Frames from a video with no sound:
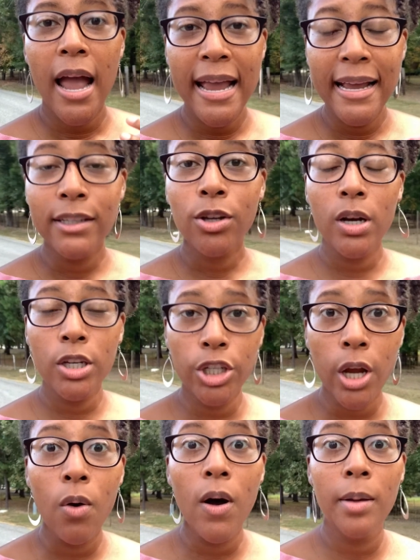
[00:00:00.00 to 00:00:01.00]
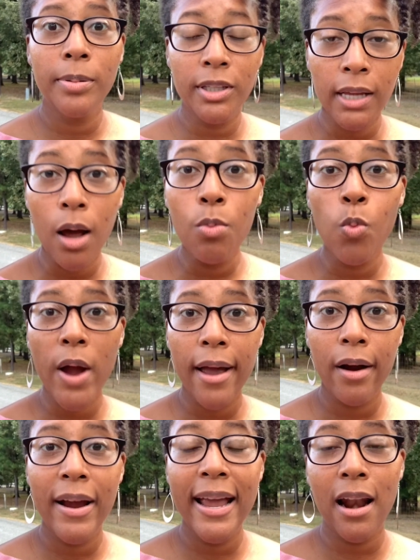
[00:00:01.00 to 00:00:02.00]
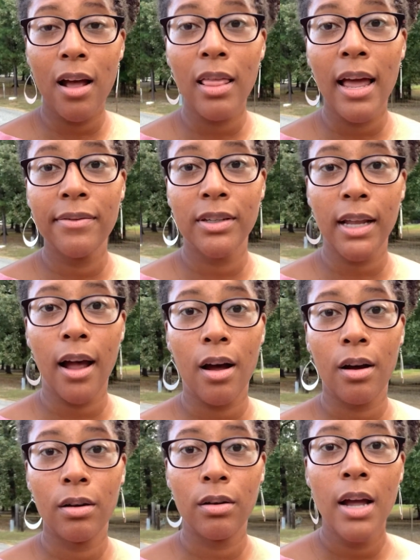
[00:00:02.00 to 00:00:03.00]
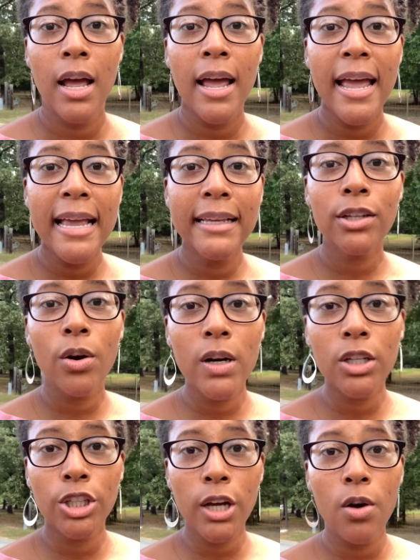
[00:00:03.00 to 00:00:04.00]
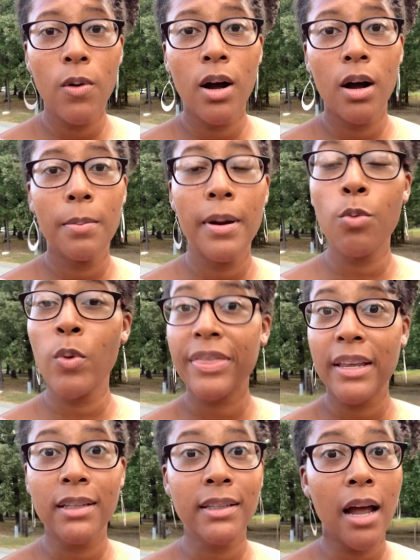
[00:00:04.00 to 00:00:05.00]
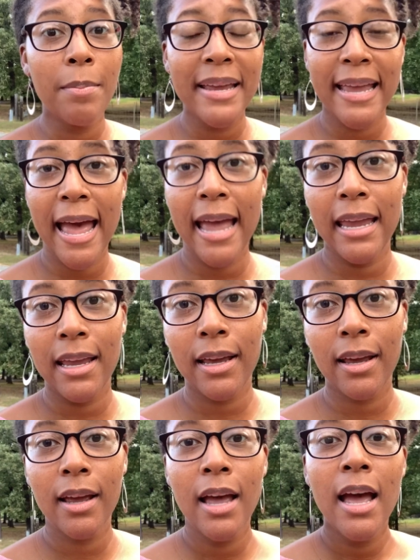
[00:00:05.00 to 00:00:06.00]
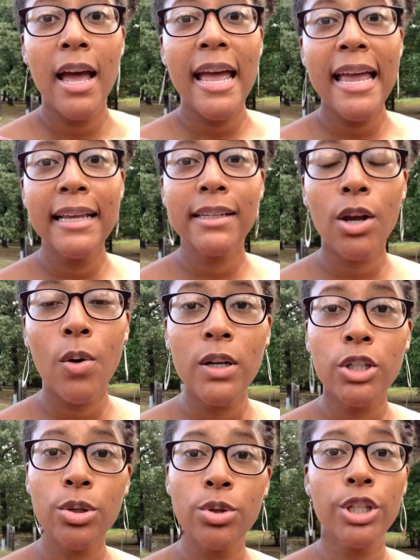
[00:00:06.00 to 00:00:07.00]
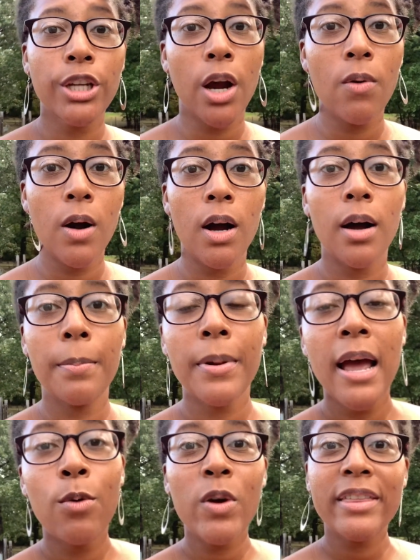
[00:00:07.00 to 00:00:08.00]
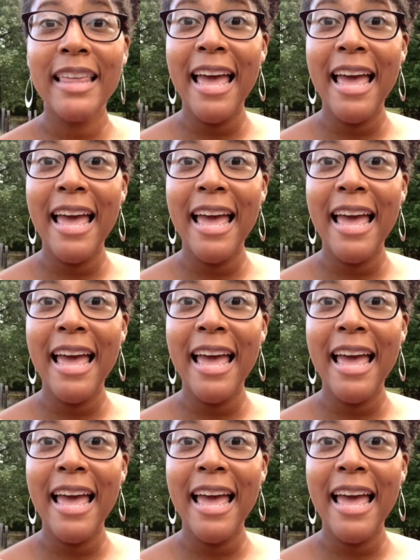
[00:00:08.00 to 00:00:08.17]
it's going to show up somewhere in our lifestyle. It's going to show up with the stomach ache. It's going to show up with the